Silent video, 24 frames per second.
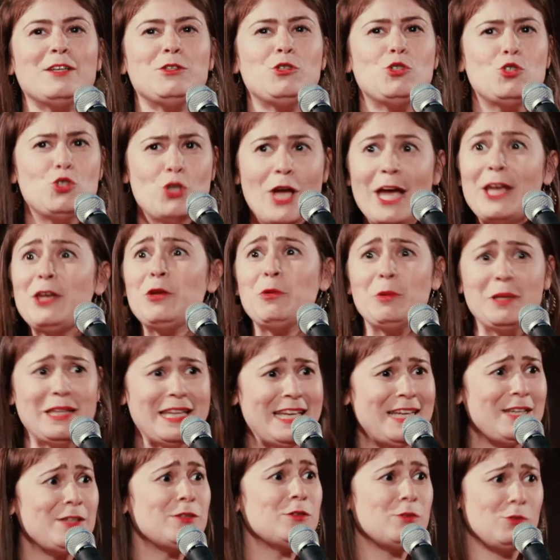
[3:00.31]
I
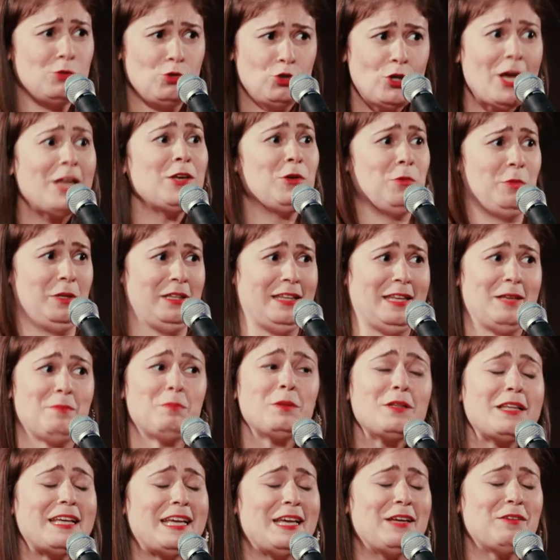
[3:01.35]
genuinely, genuinely
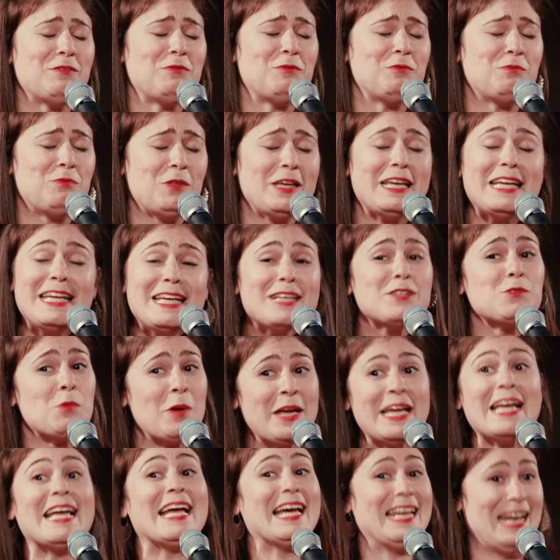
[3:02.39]
believe that he is
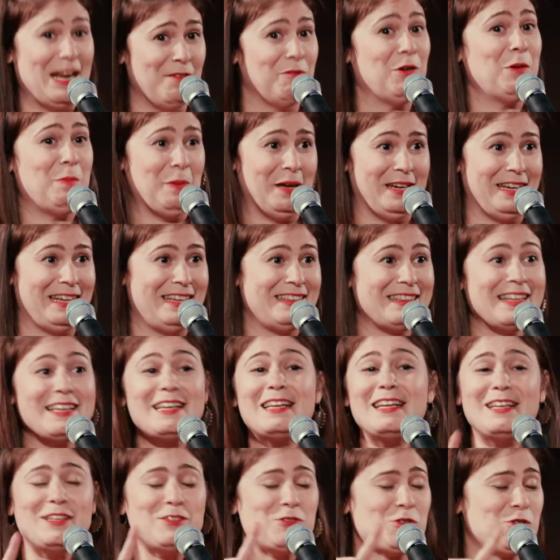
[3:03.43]
winking at everybody,
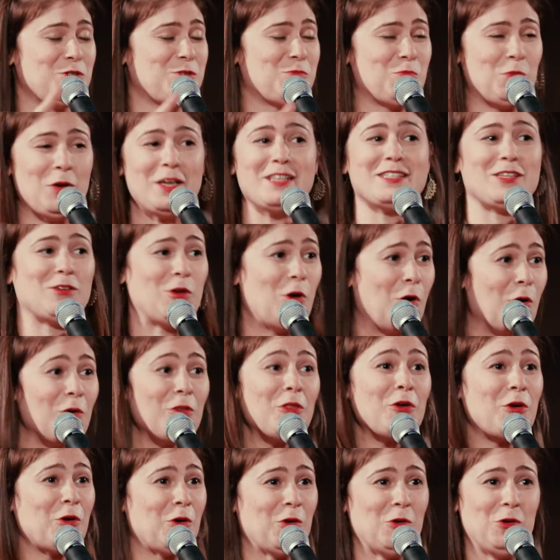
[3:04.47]
that he just winks at
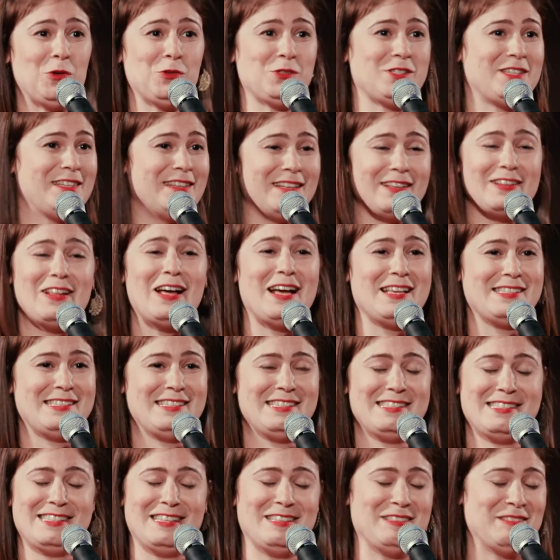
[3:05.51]
all the girls in the
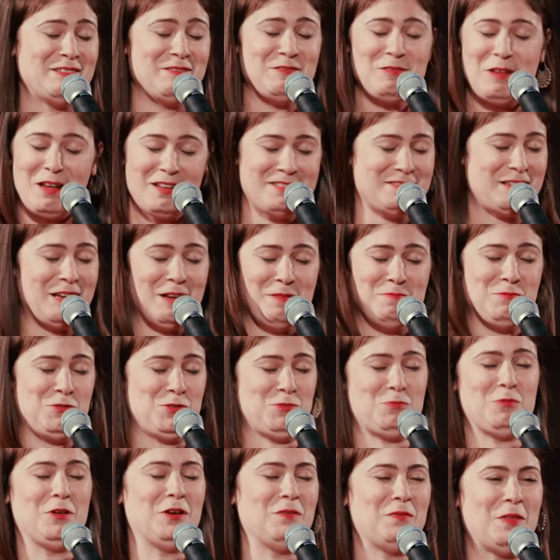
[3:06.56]
classes, and I'm
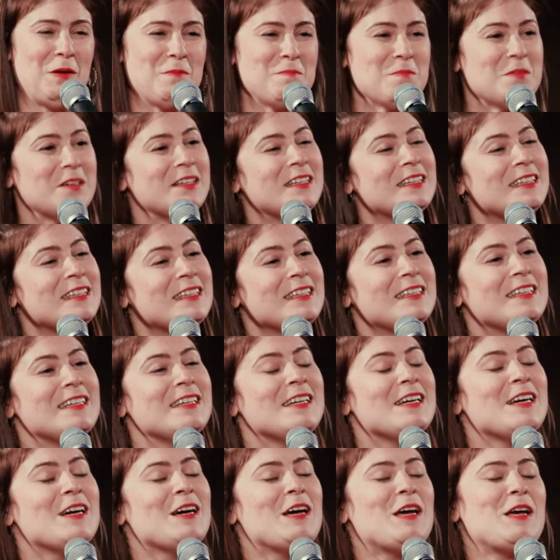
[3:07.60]
just one of them.
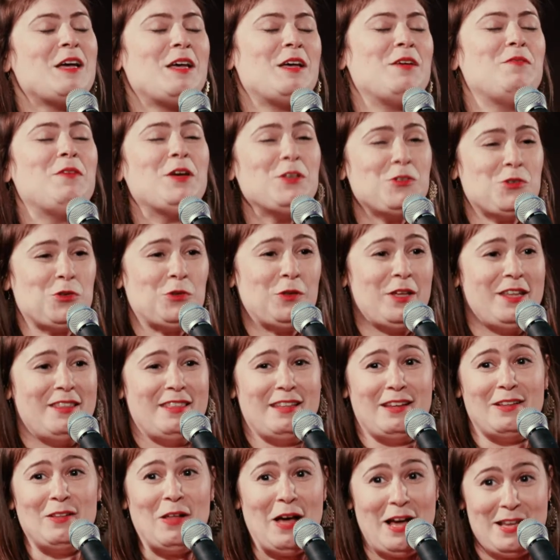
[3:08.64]
Eventually,
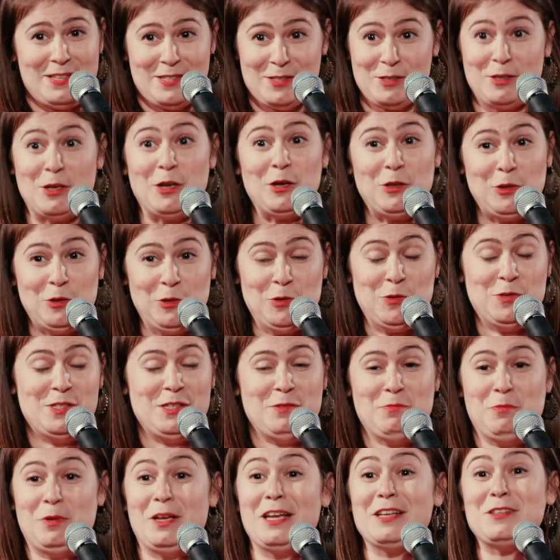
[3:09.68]
the class
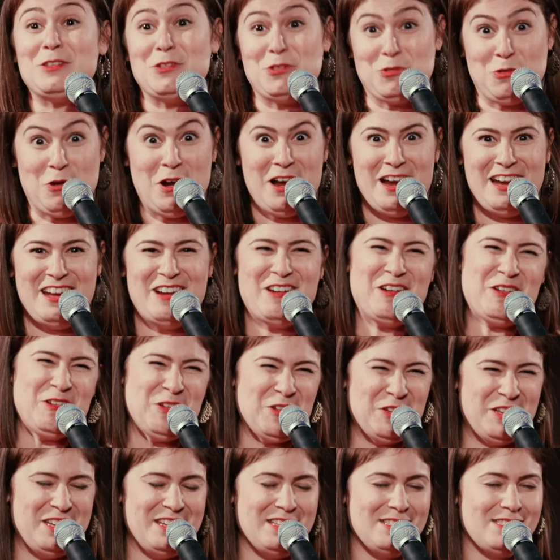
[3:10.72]
concludes, and we get to try our
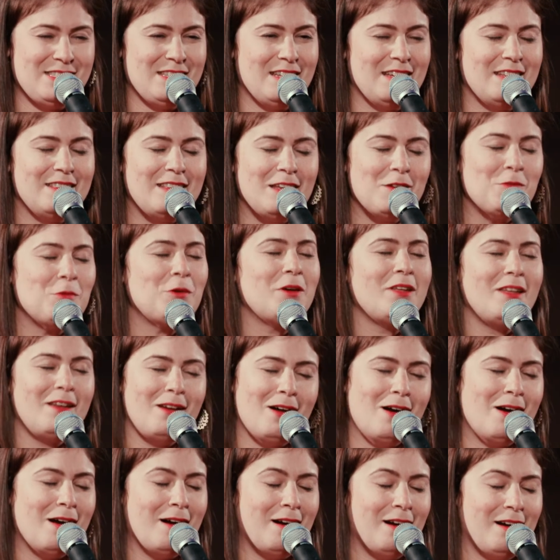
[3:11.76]
cookies, and they
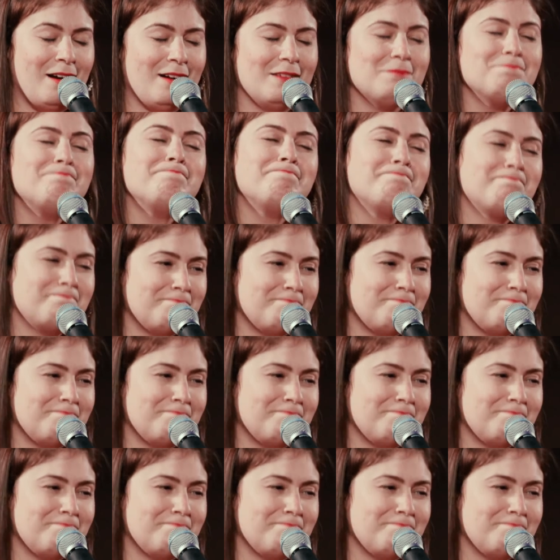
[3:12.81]
really are